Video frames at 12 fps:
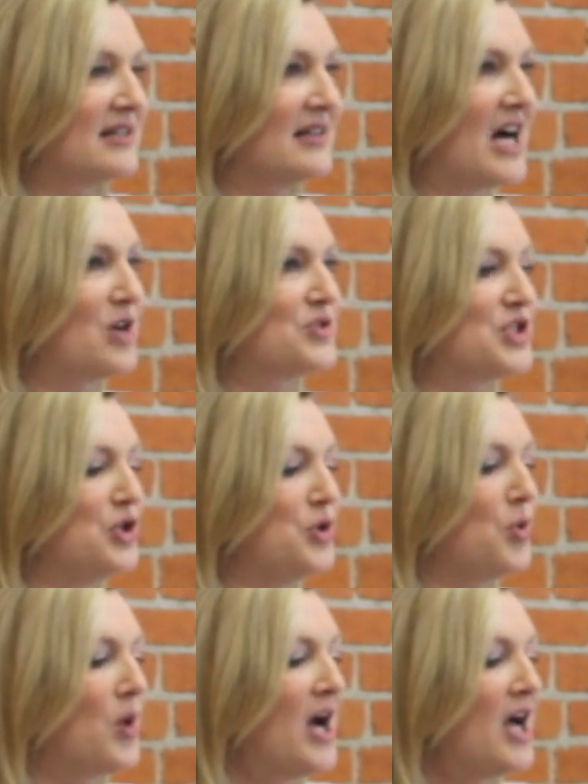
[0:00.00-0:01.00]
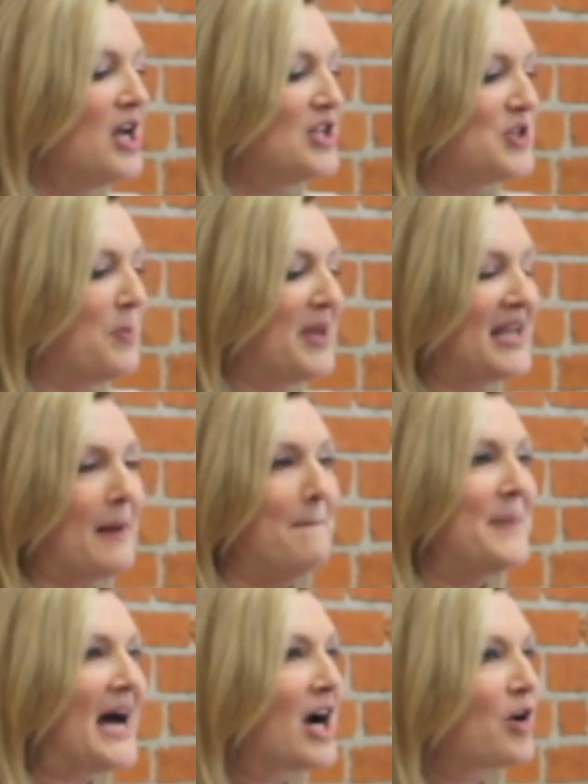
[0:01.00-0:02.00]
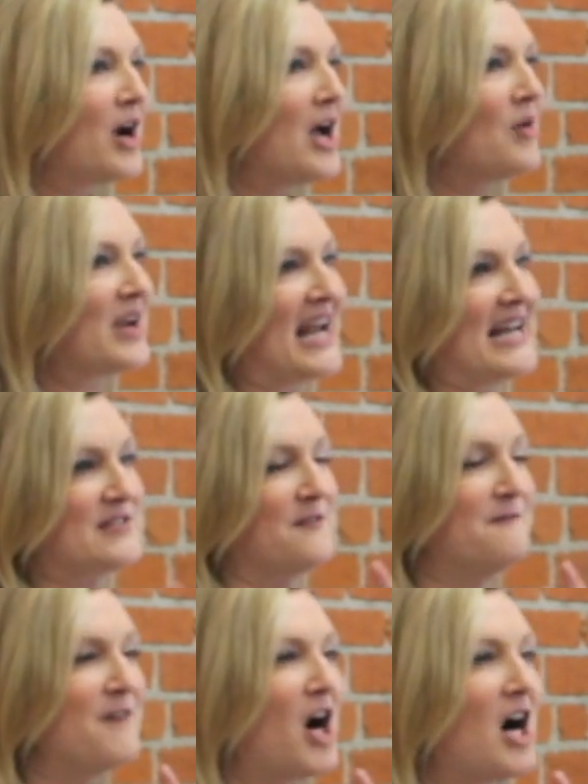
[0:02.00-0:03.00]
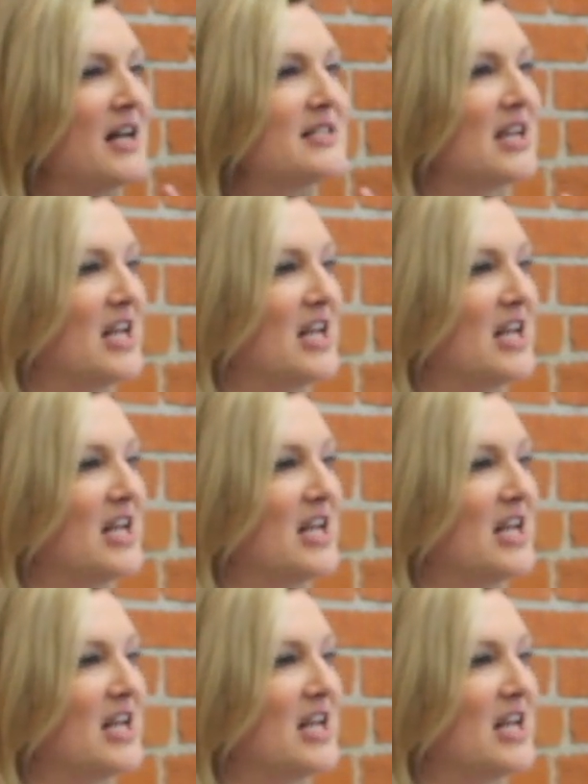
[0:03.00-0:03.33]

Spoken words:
it allows you to pick a background, it has a font,